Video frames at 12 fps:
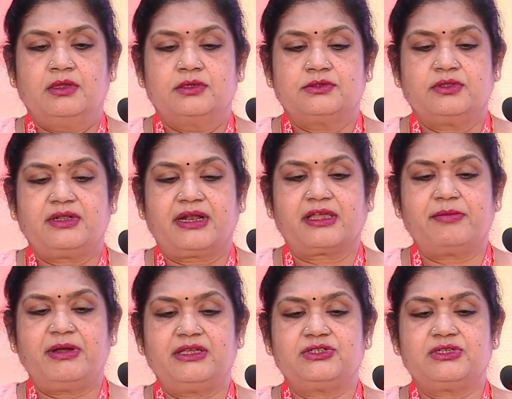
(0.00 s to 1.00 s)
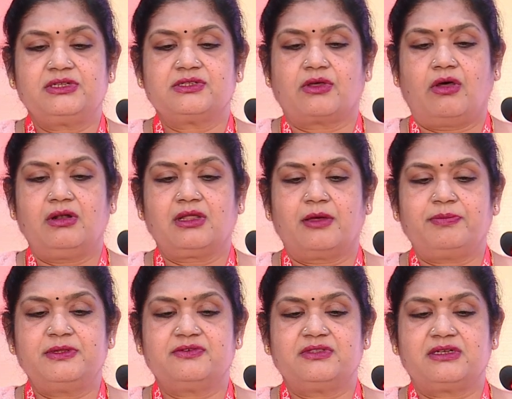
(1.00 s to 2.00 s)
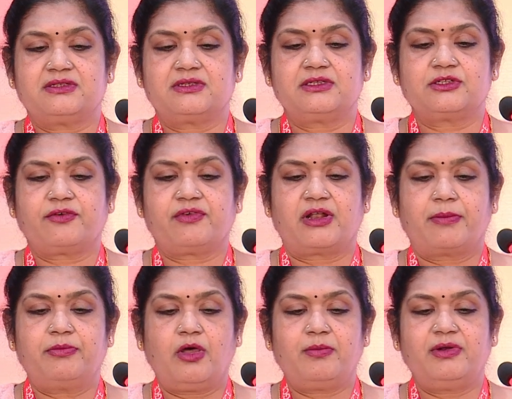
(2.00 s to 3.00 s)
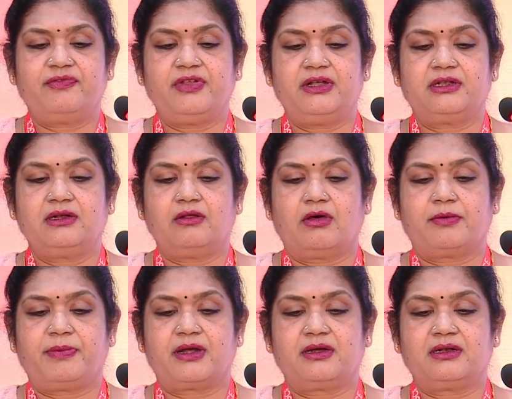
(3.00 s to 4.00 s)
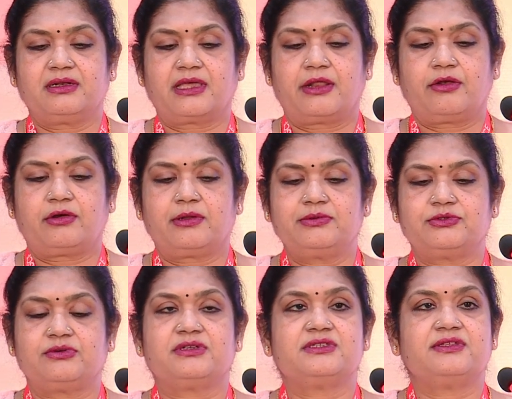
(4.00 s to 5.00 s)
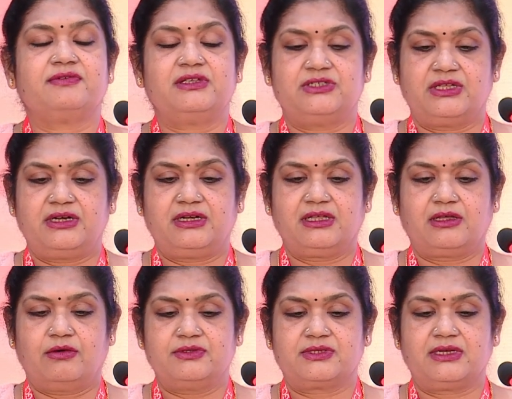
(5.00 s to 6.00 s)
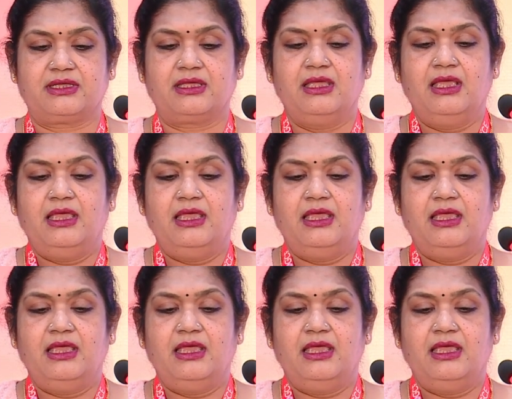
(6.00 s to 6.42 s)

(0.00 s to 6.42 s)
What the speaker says: So, the recommendation is all couples with the results of an abnormal fetal or parental karyotype should receive a genetic counseling.